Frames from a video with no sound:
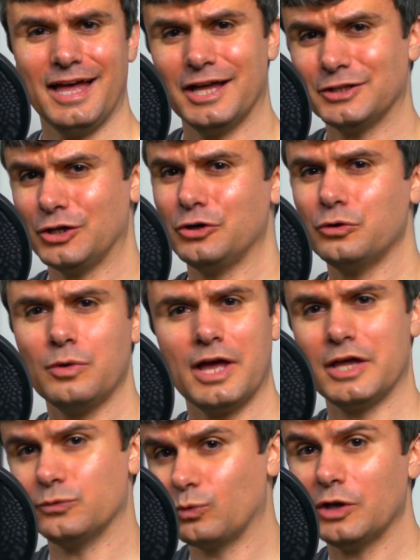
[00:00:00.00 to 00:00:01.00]
Hello
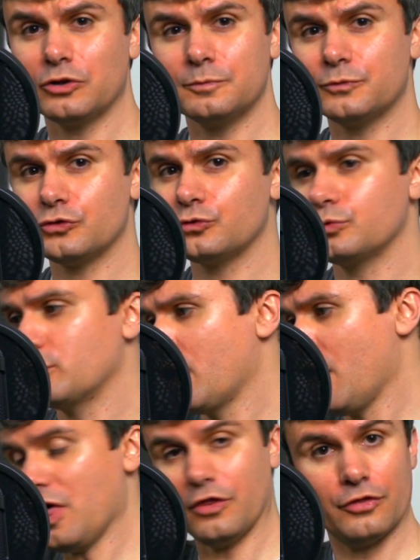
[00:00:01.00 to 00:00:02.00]
and welcome to
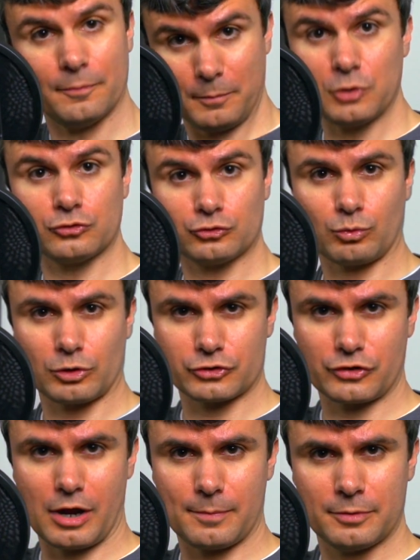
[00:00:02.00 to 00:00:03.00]
The Post
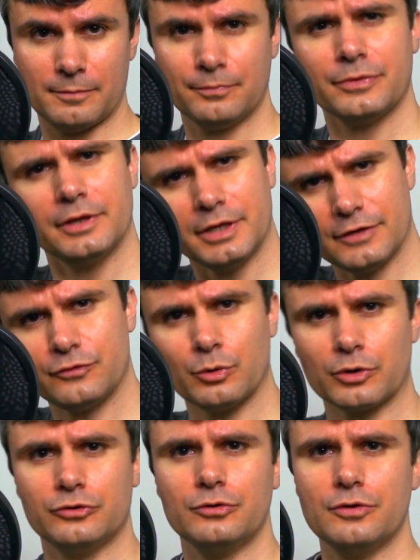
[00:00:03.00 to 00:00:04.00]
Workshop. If you
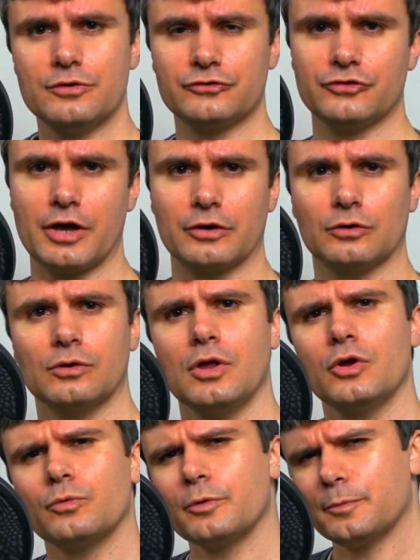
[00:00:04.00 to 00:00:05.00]
are new to this channel,
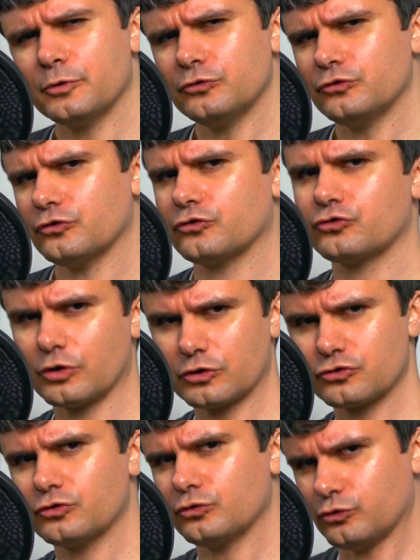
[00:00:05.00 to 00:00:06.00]
we produce
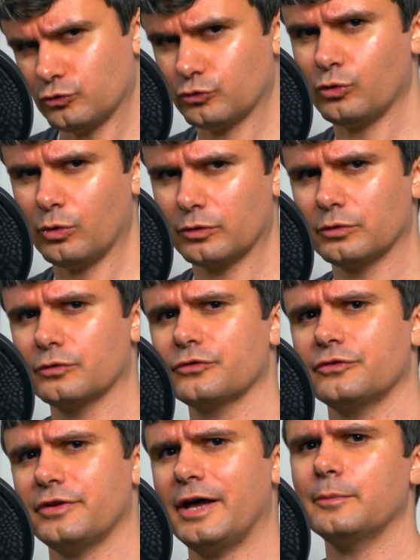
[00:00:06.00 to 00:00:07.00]
instructional tutorials
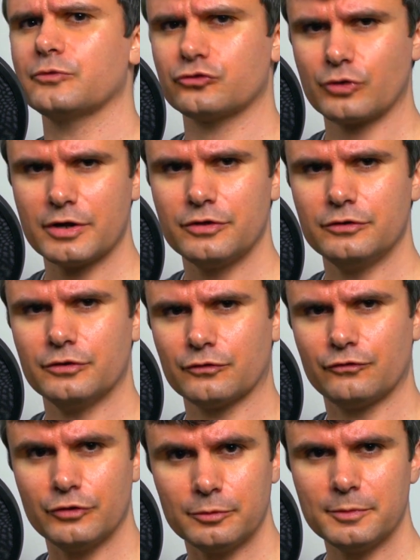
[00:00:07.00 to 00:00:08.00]
to help strengthen your
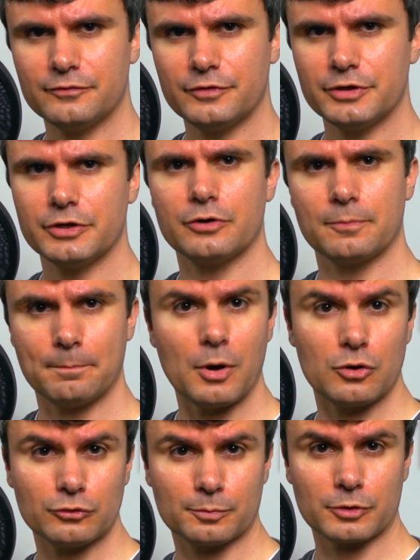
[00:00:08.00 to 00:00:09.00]
film and video
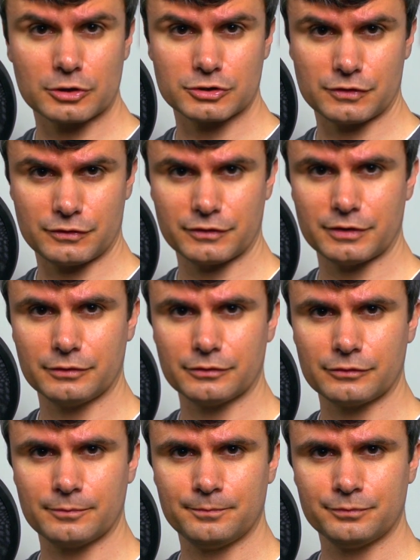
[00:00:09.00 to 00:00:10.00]
post-production
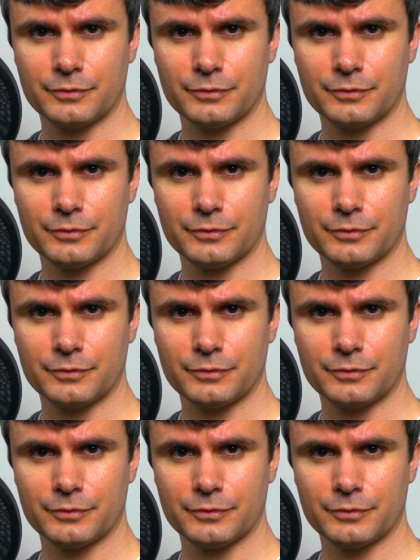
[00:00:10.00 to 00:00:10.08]
skills.